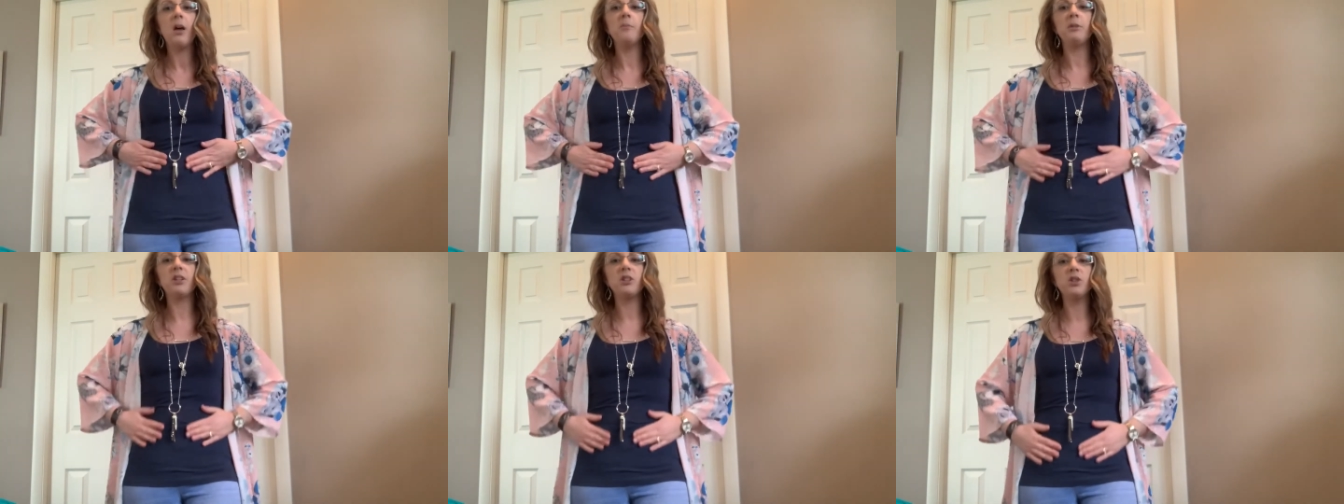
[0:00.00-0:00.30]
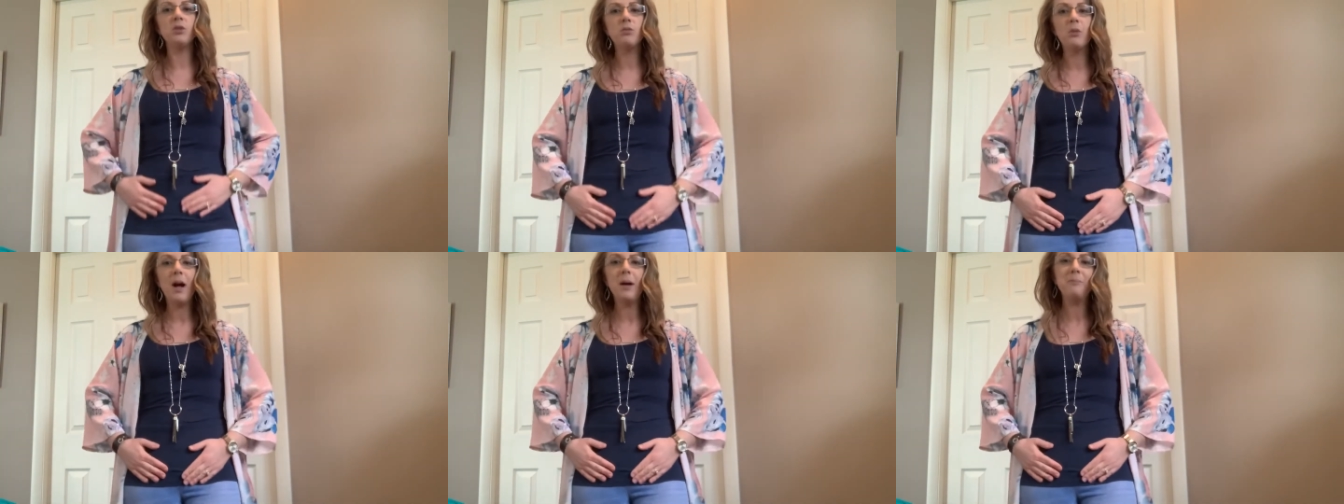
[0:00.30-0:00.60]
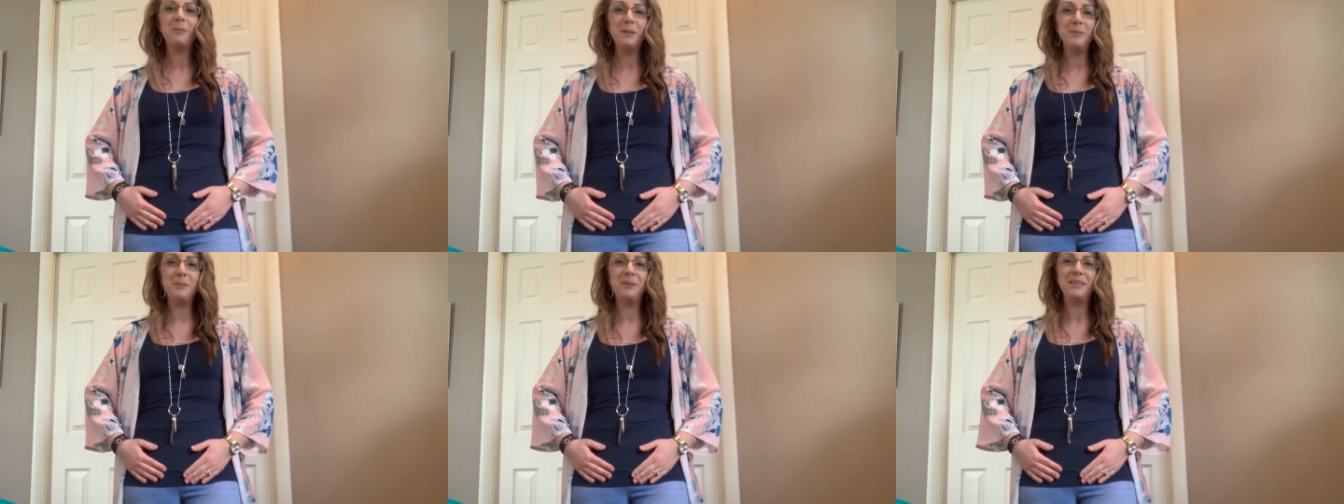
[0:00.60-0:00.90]
because you
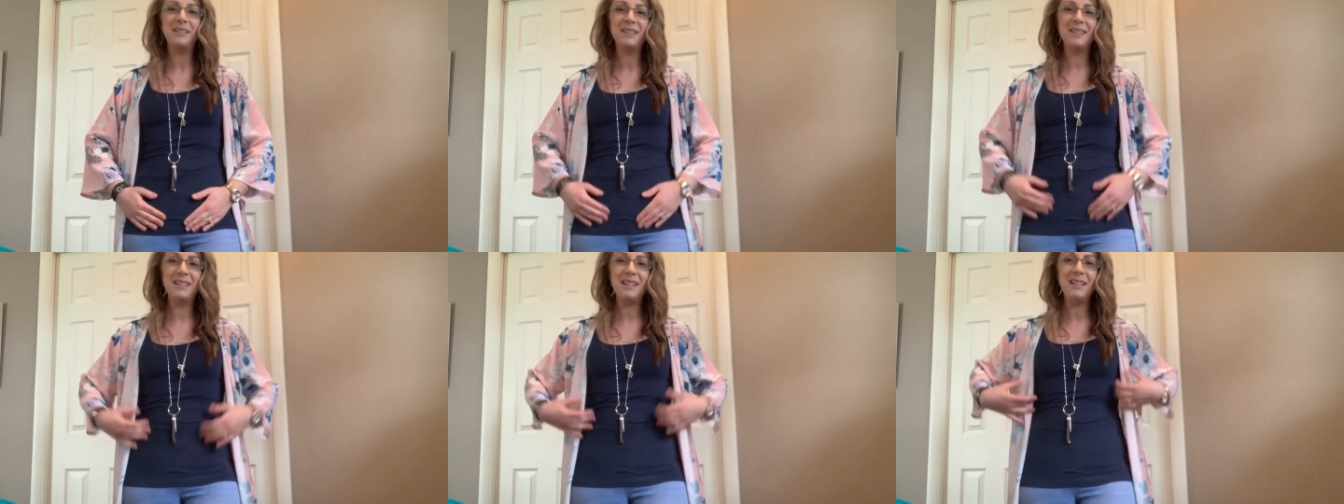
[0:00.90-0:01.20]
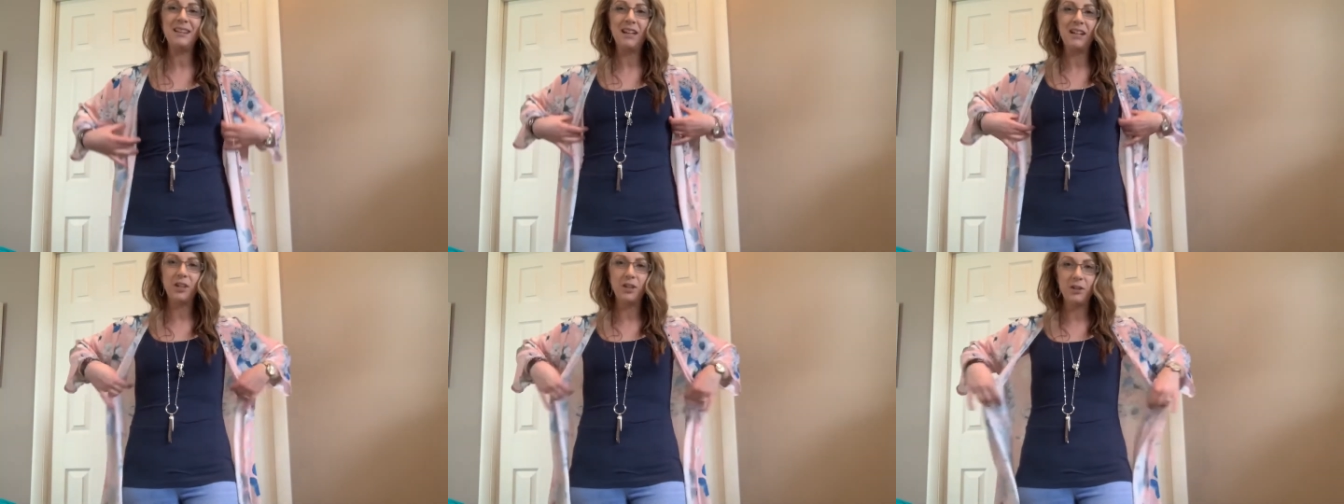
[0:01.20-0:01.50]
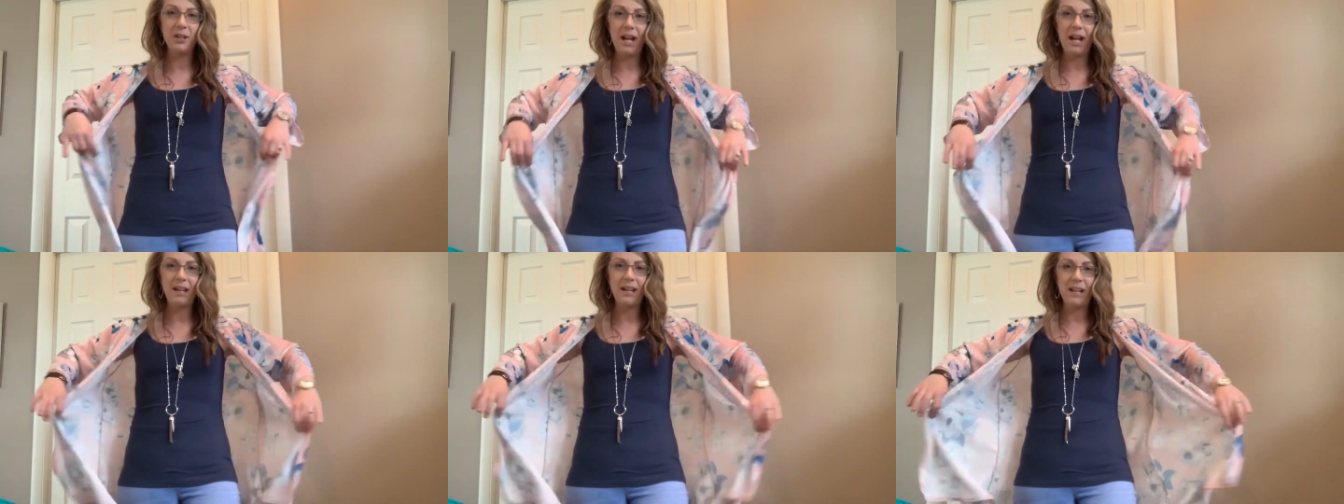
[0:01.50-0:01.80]
want people to see that you're
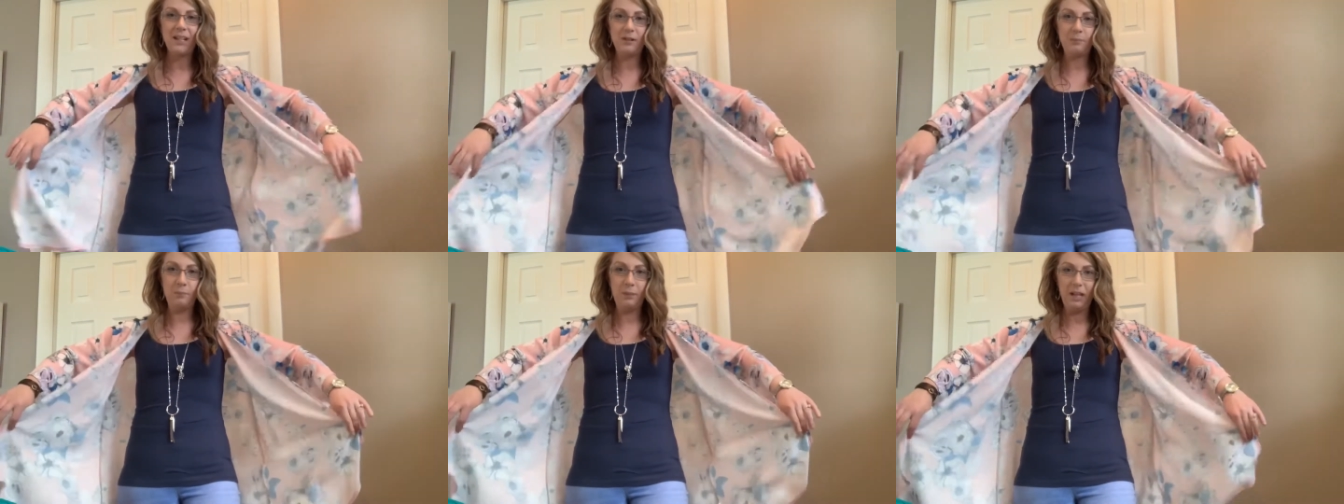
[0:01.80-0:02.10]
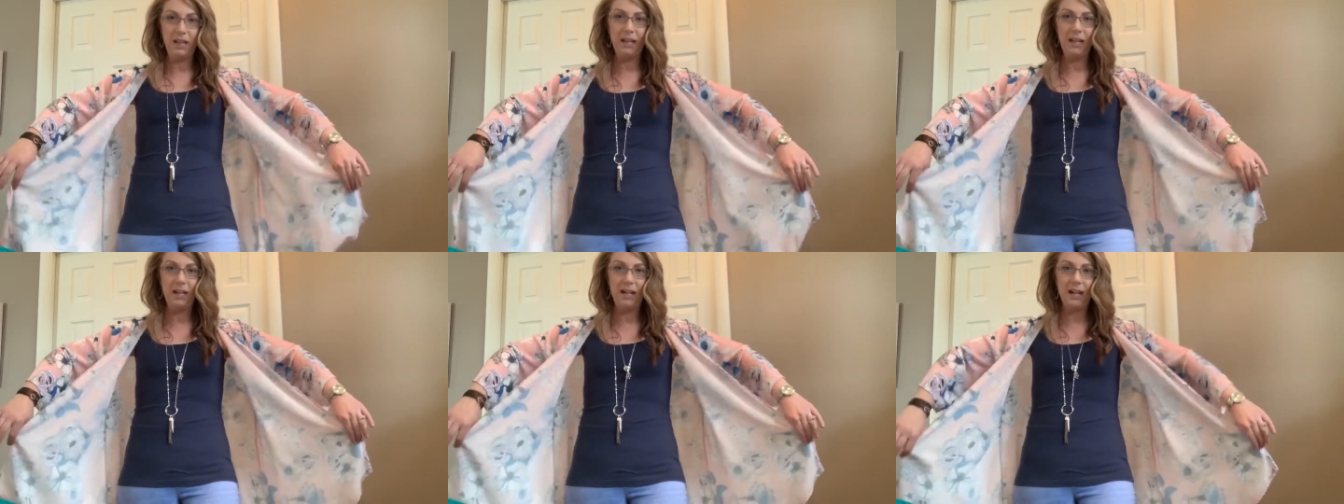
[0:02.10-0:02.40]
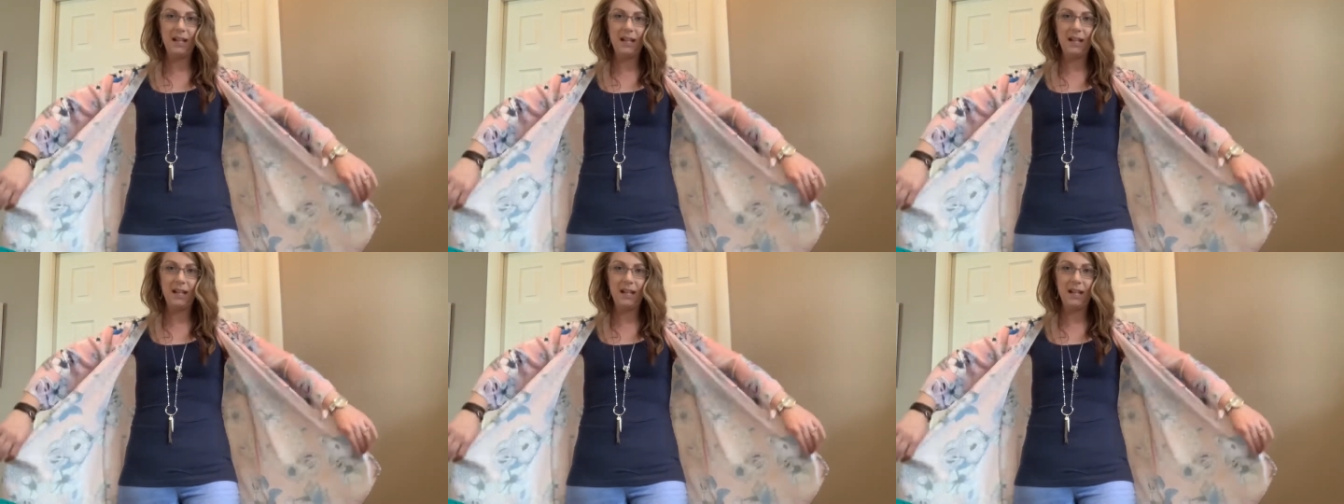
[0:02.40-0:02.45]
not as big